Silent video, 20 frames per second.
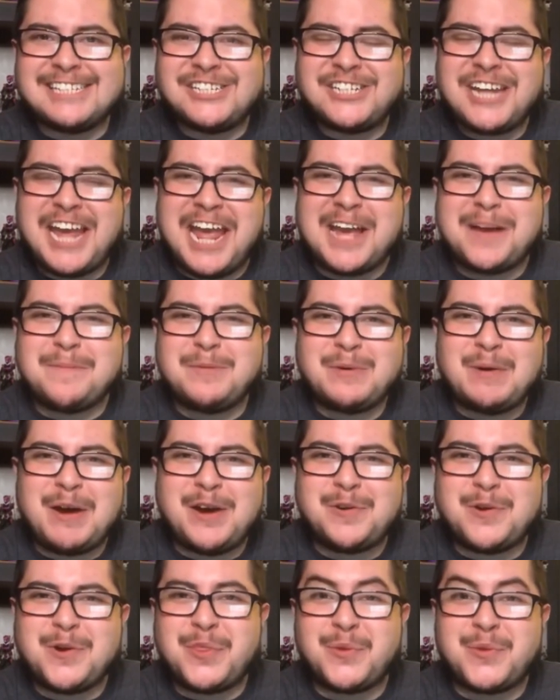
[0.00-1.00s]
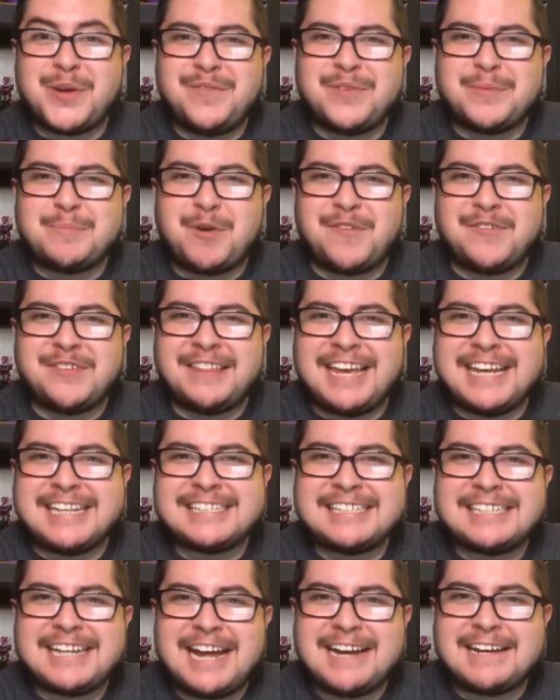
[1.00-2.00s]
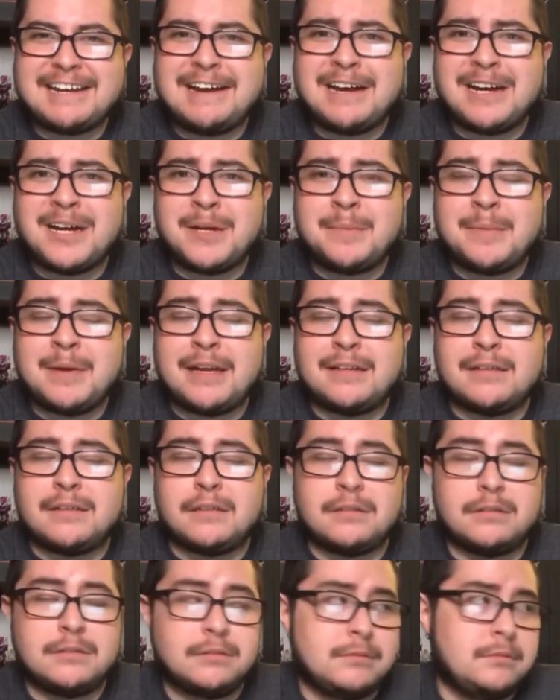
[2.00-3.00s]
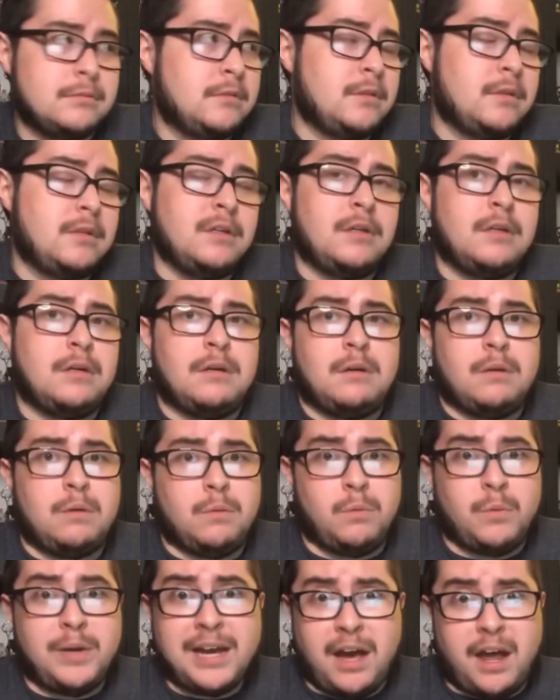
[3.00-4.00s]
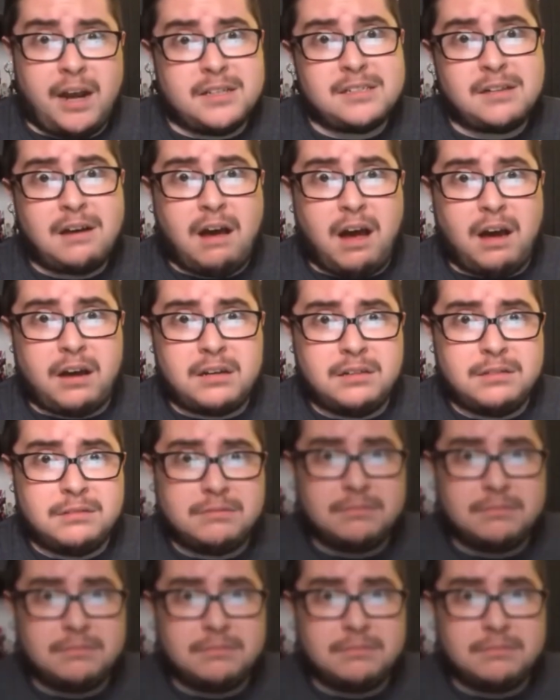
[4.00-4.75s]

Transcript: is Jake, Whaddaya 3 from MorphinLegacy.com, and we gotta talk.